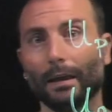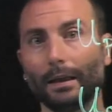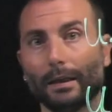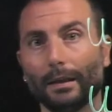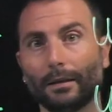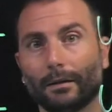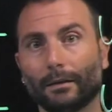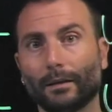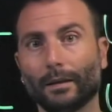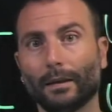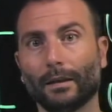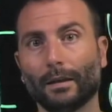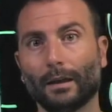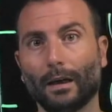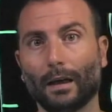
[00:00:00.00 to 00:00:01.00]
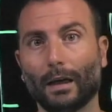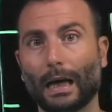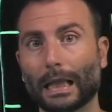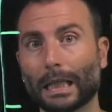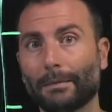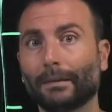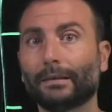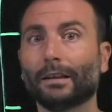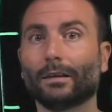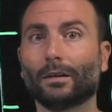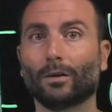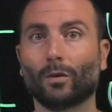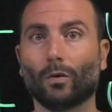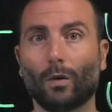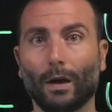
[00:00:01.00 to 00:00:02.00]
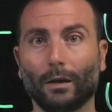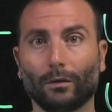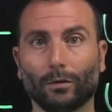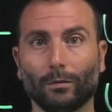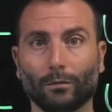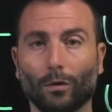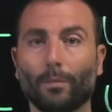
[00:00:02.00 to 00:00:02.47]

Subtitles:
in the adiabatic quantum